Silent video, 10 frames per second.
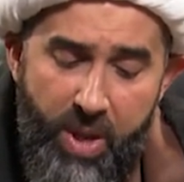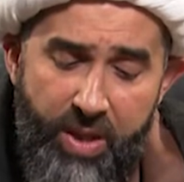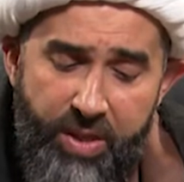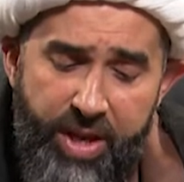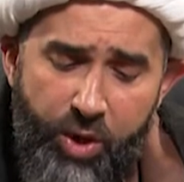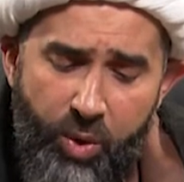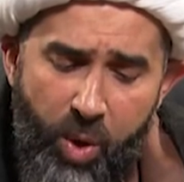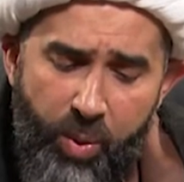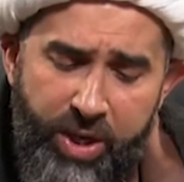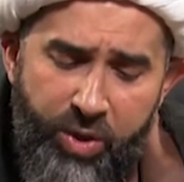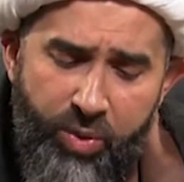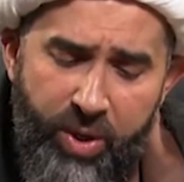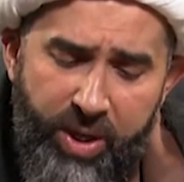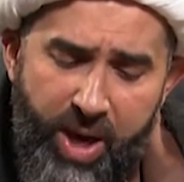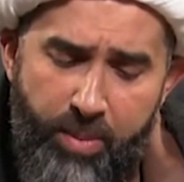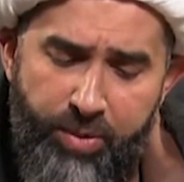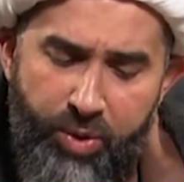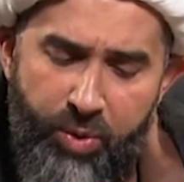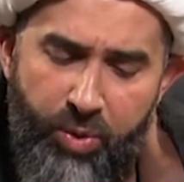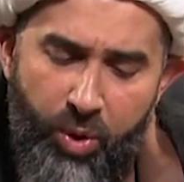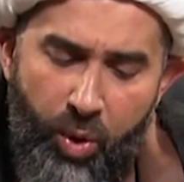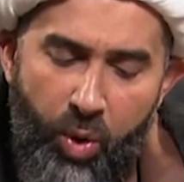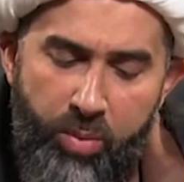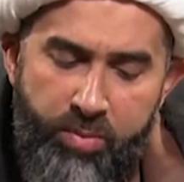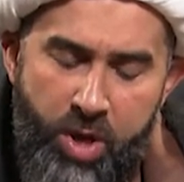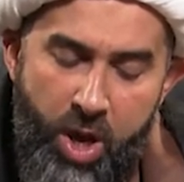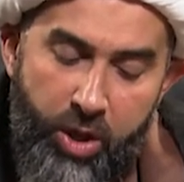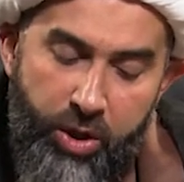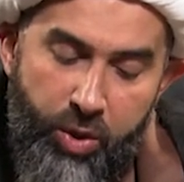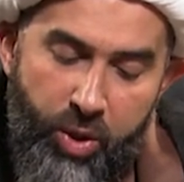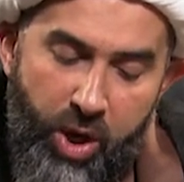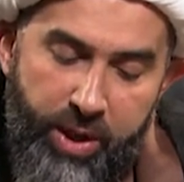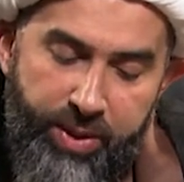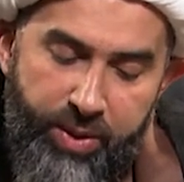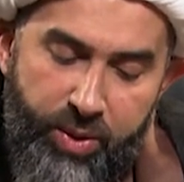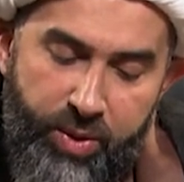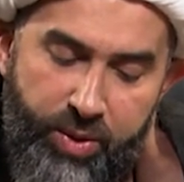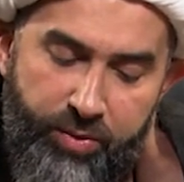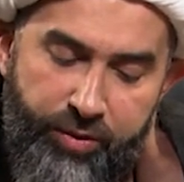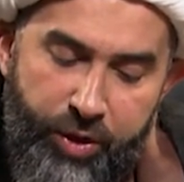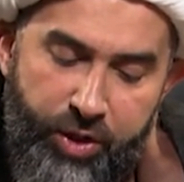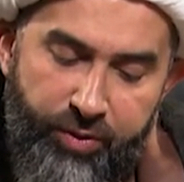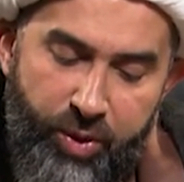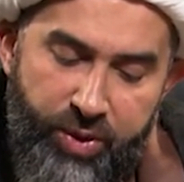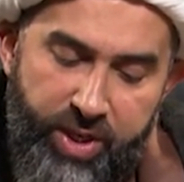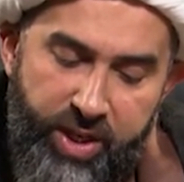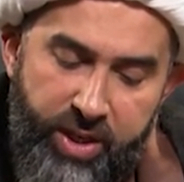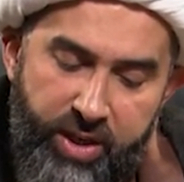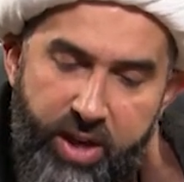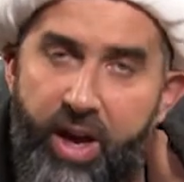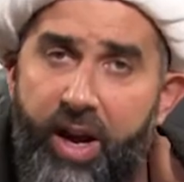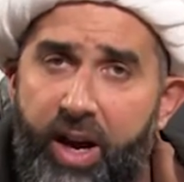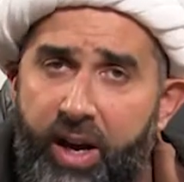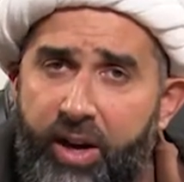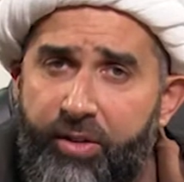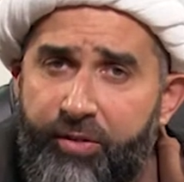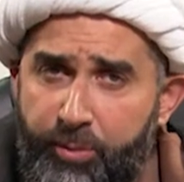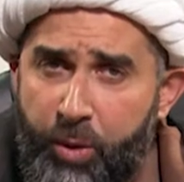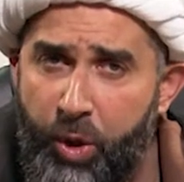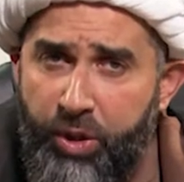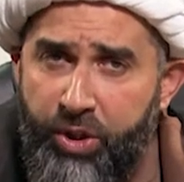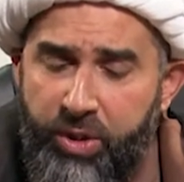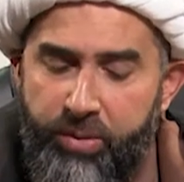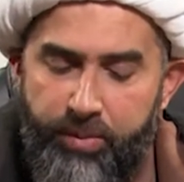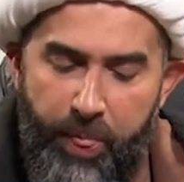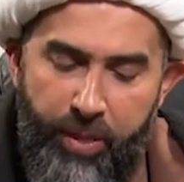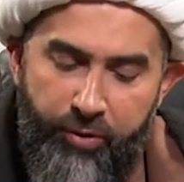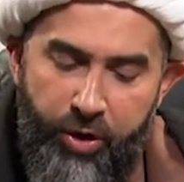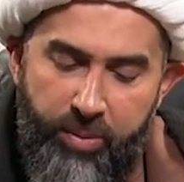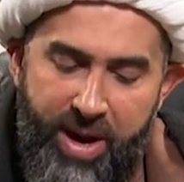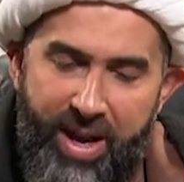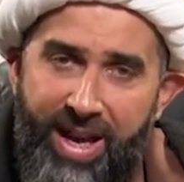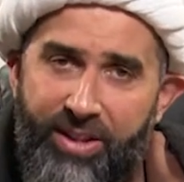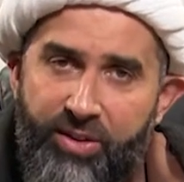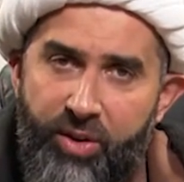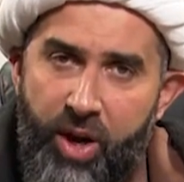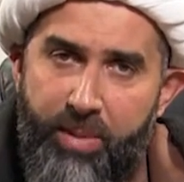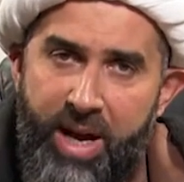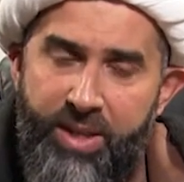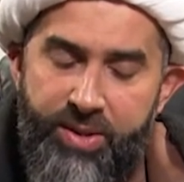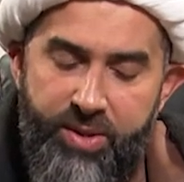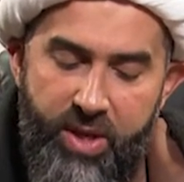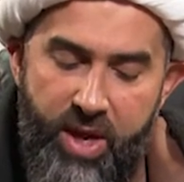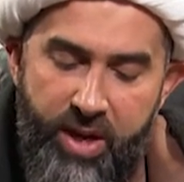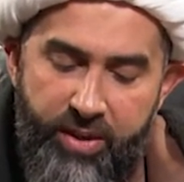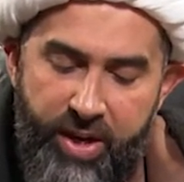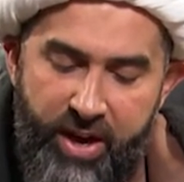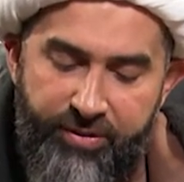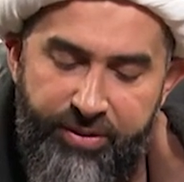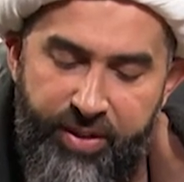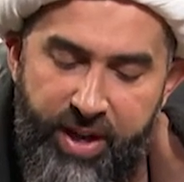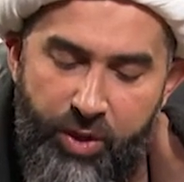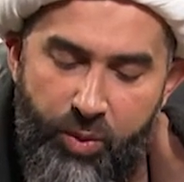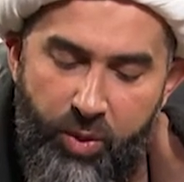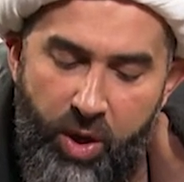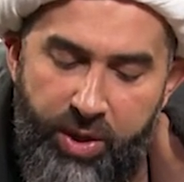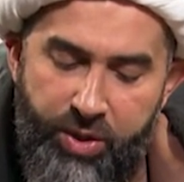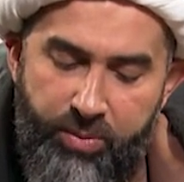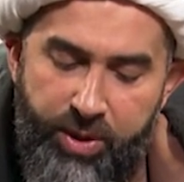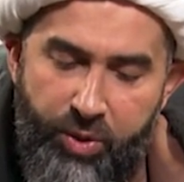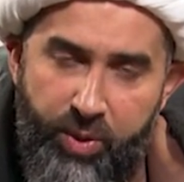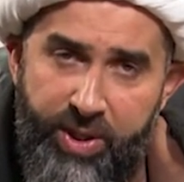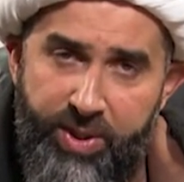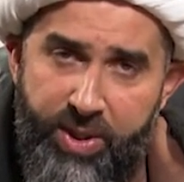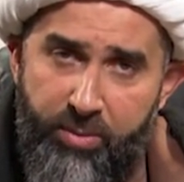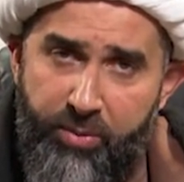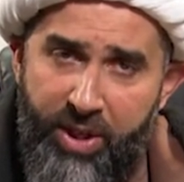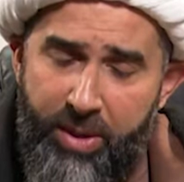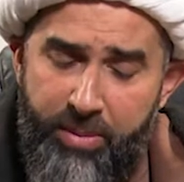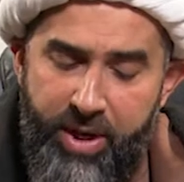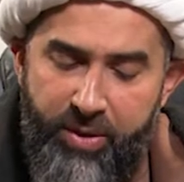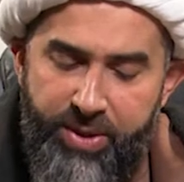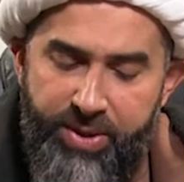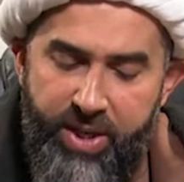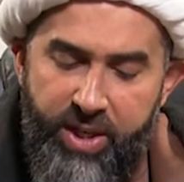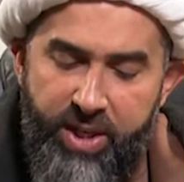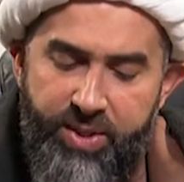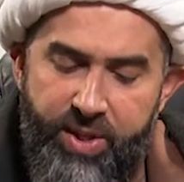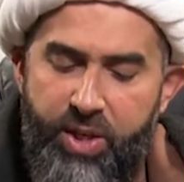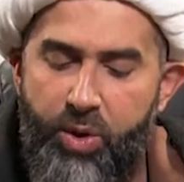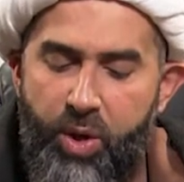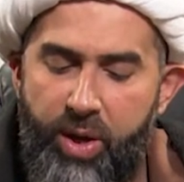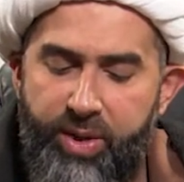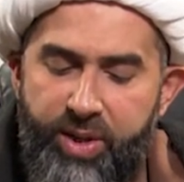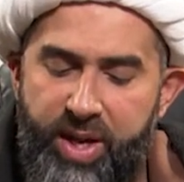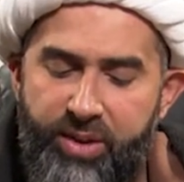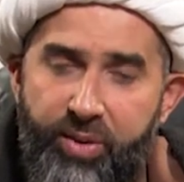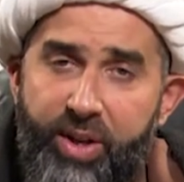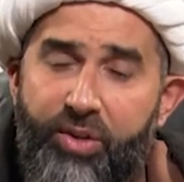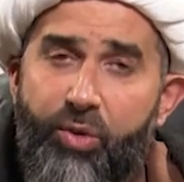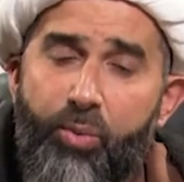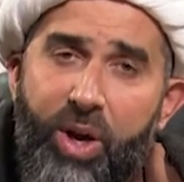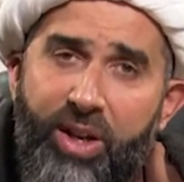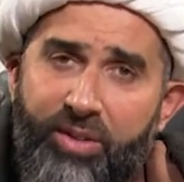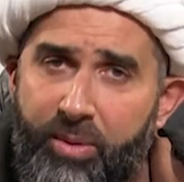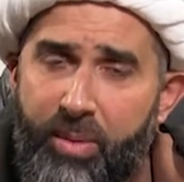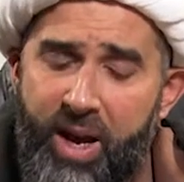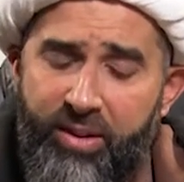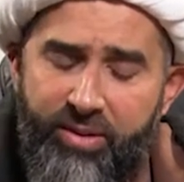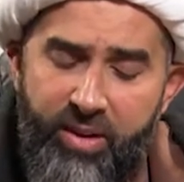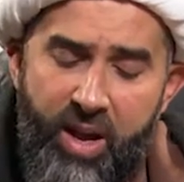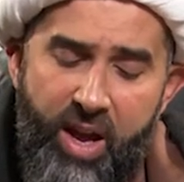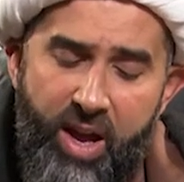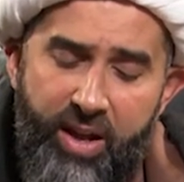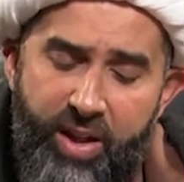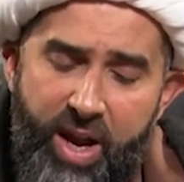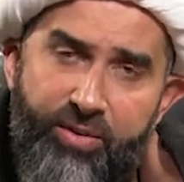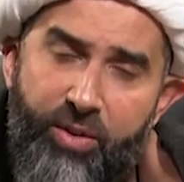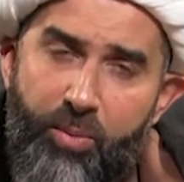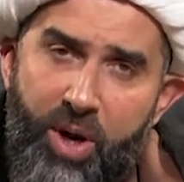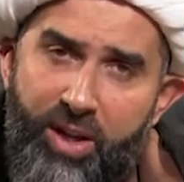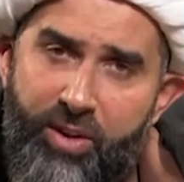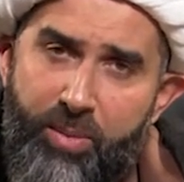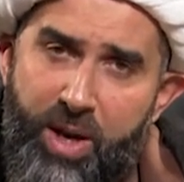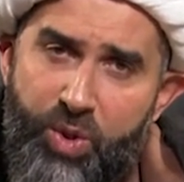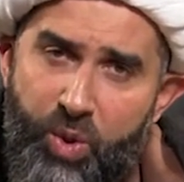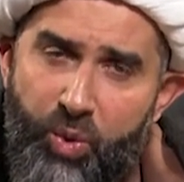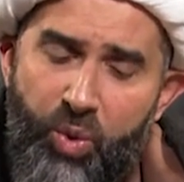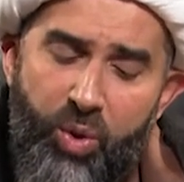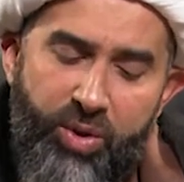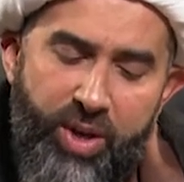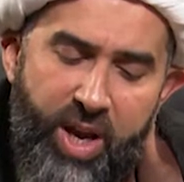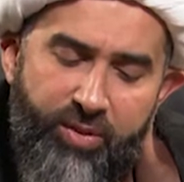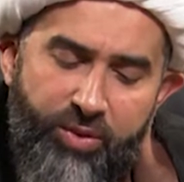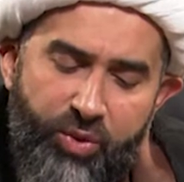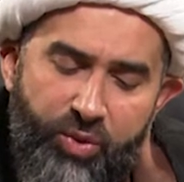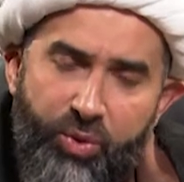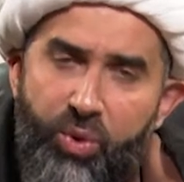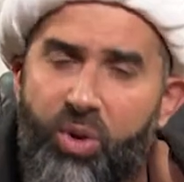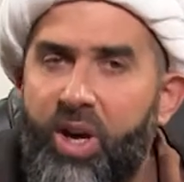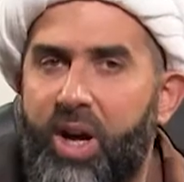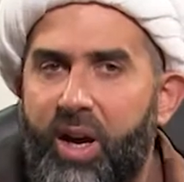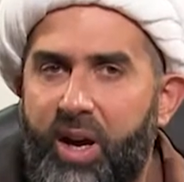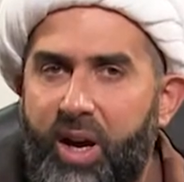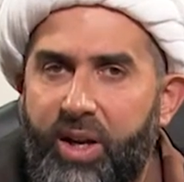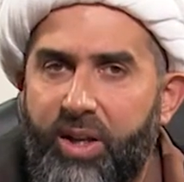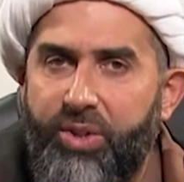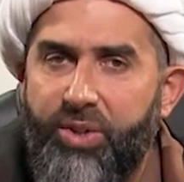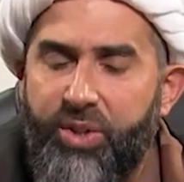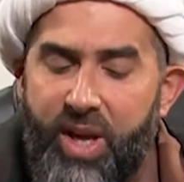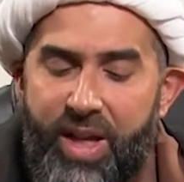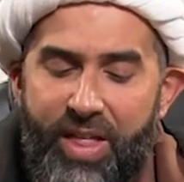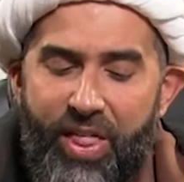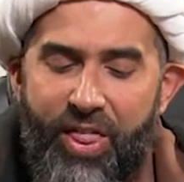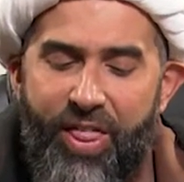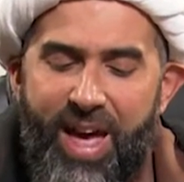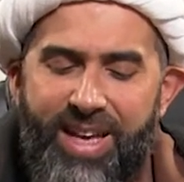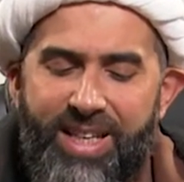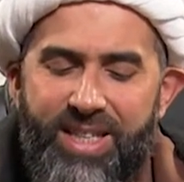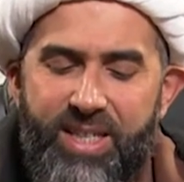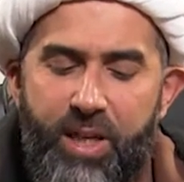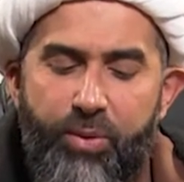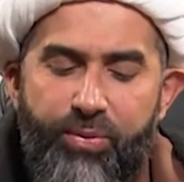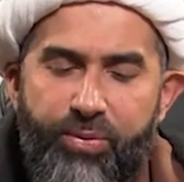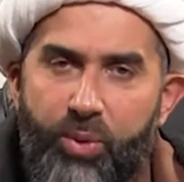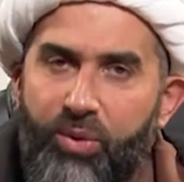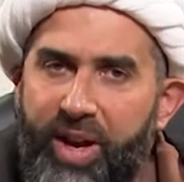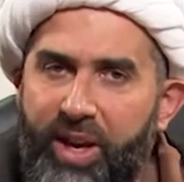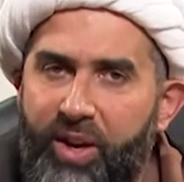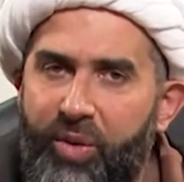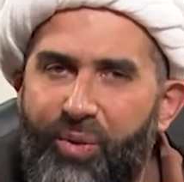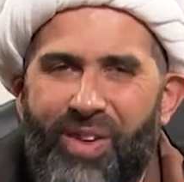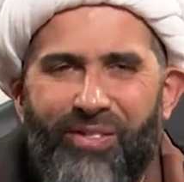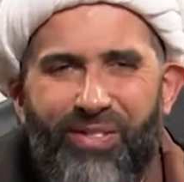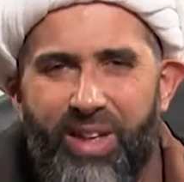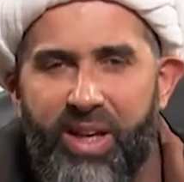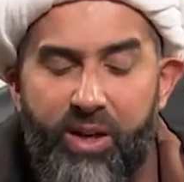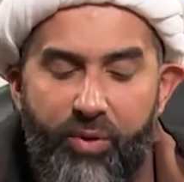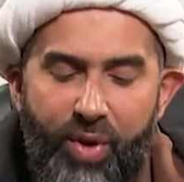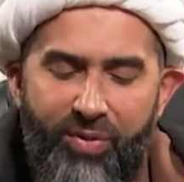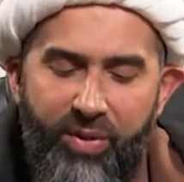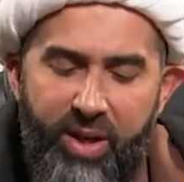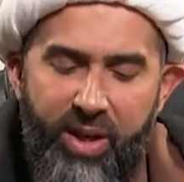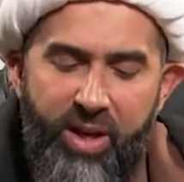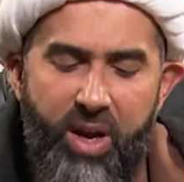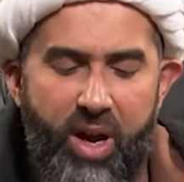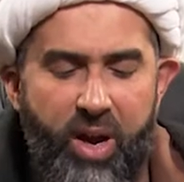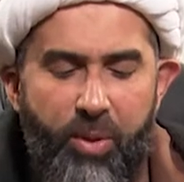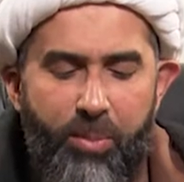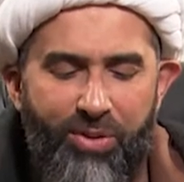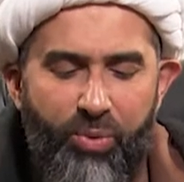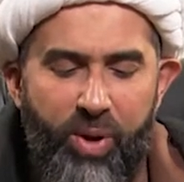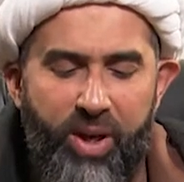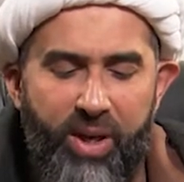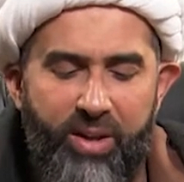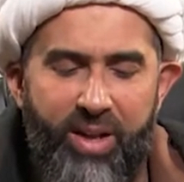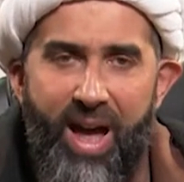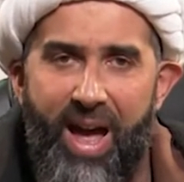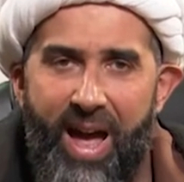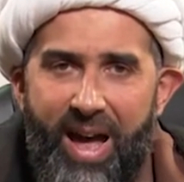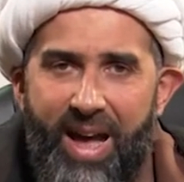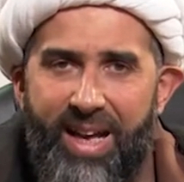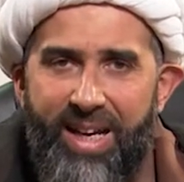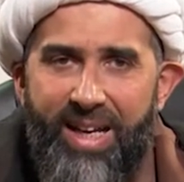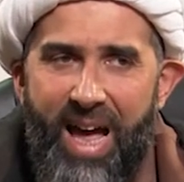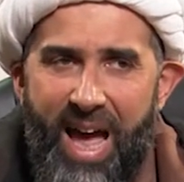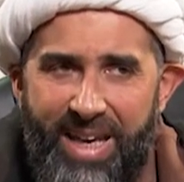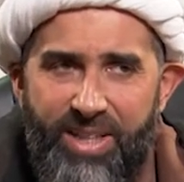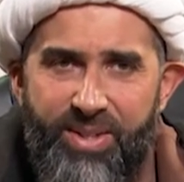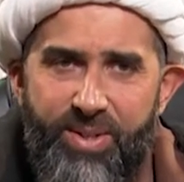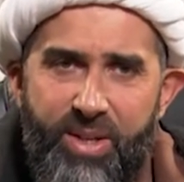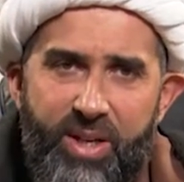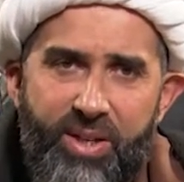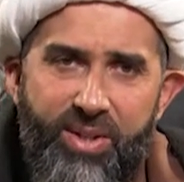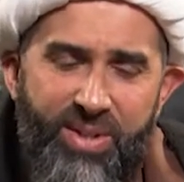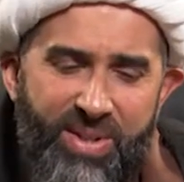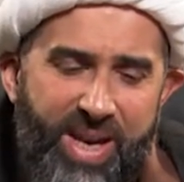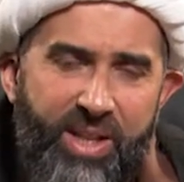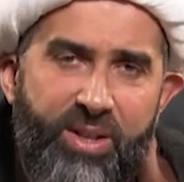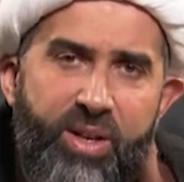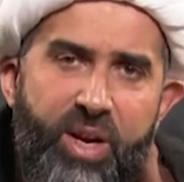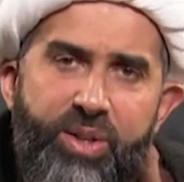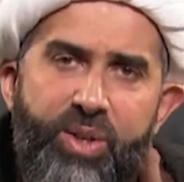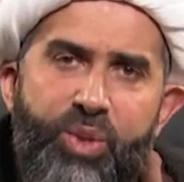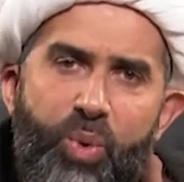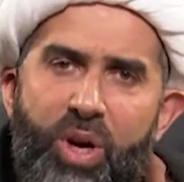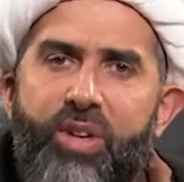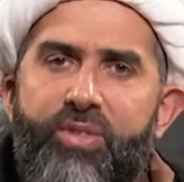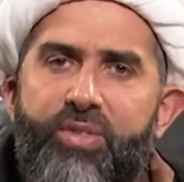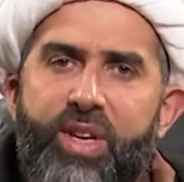Then you'll go, when you come to Qom, you are going to first of all study Persian for about 8 to 9 months. Then after that, you are going to be doing some preliminary studies. Then you're going to enter into Muqaddimat. Then after Muqaddimat, Sutuh. Then after Sutuh, Kharij. That itself will take roughly between 8 to 10 to 12